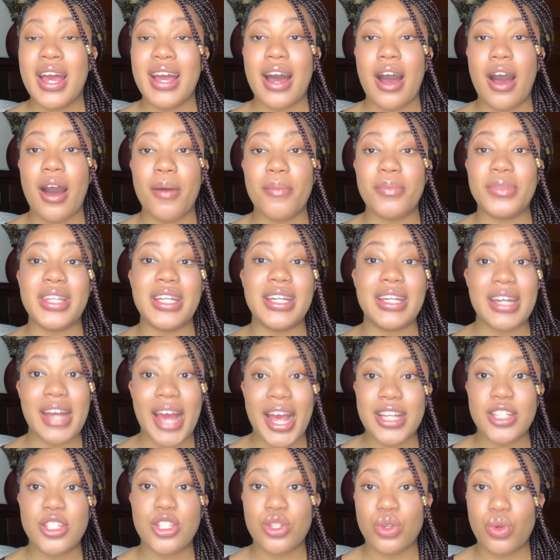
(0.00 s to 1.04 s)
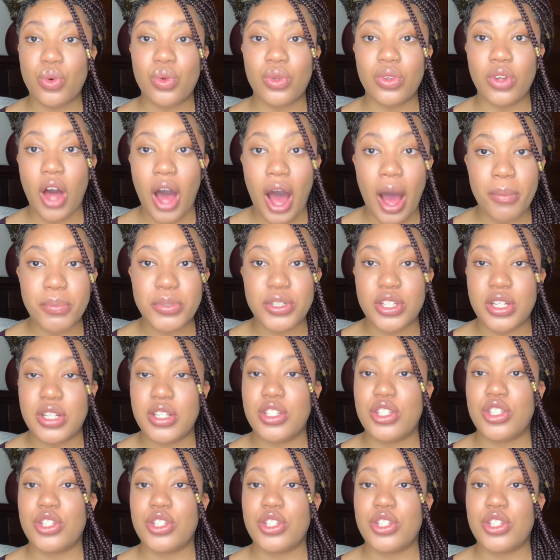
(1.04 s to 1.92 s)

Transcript: the night school option.